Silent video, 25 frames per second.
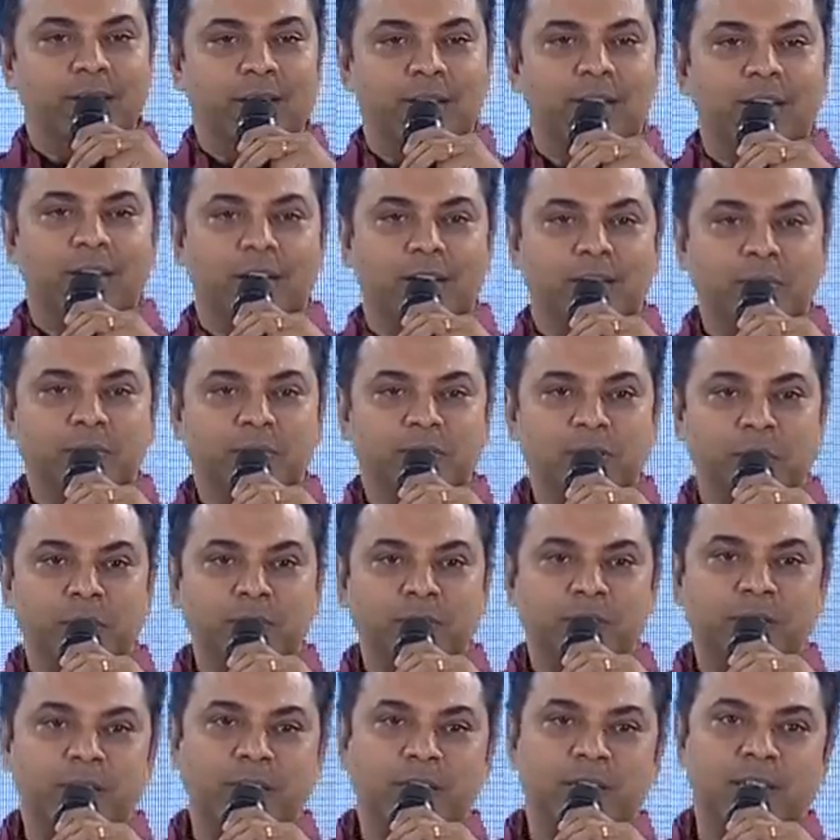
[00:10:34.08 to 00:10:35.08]
uh,
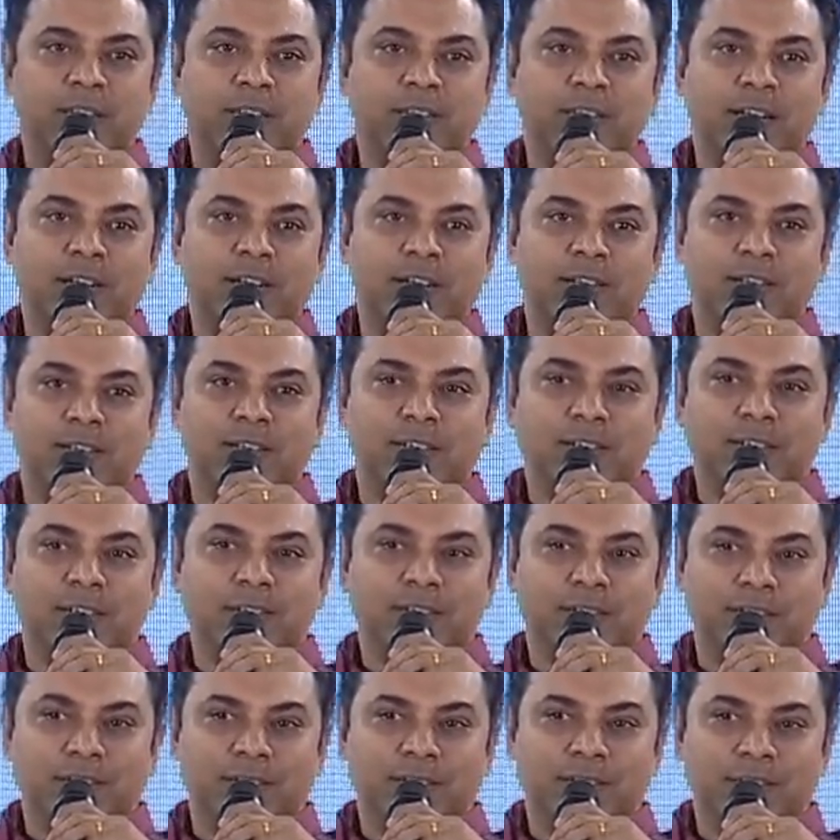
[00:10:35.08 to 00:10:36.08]
something that
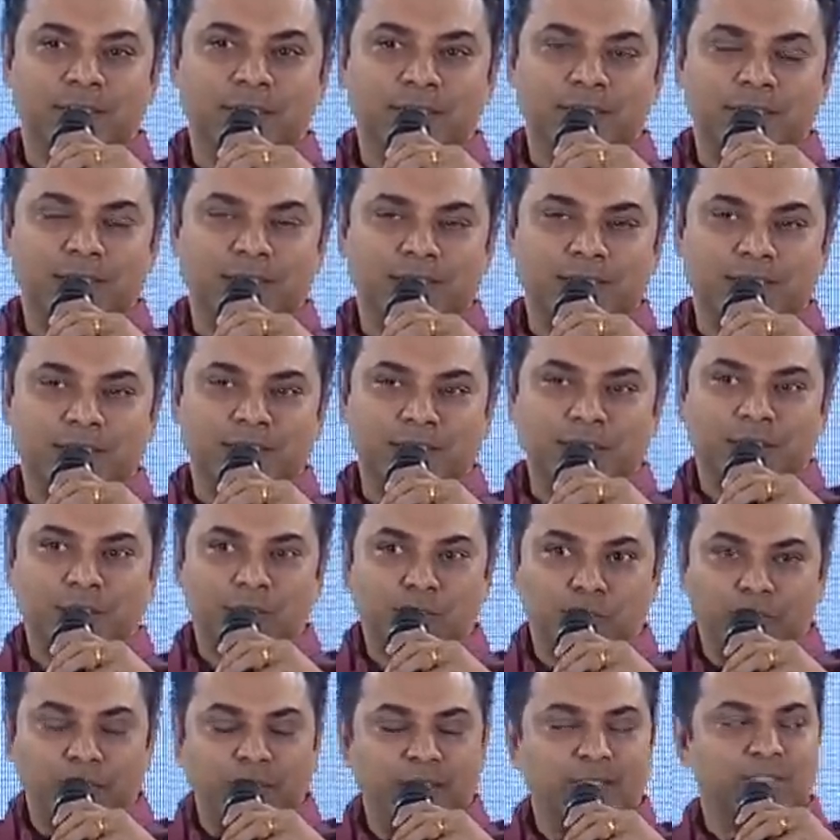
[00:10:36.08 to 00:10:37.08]
it's, it's a
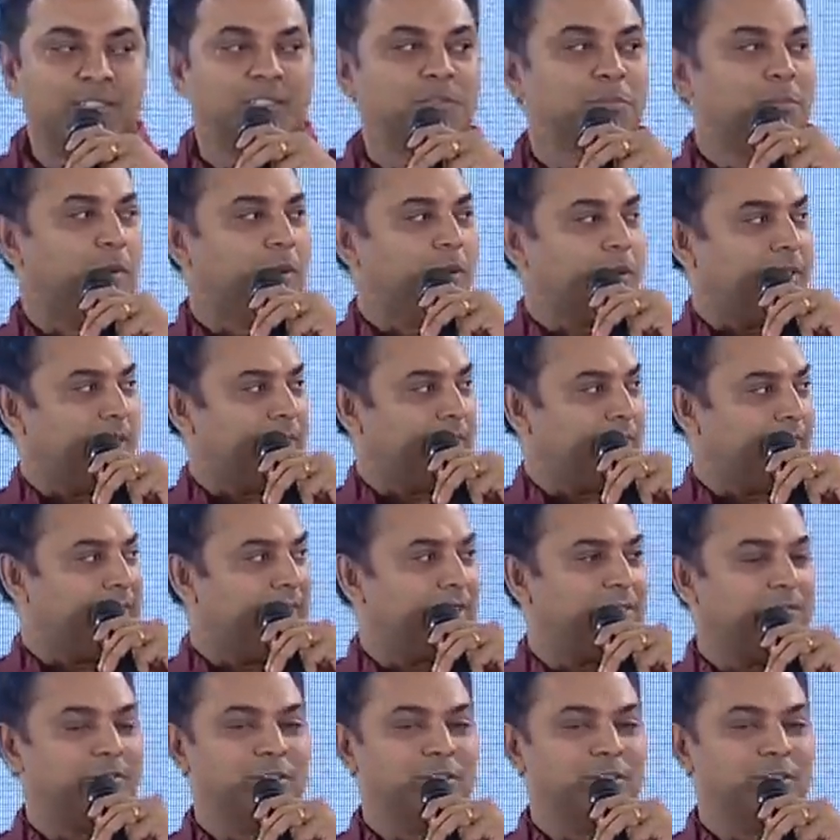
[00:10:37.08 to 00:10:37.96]
nuanced point, right?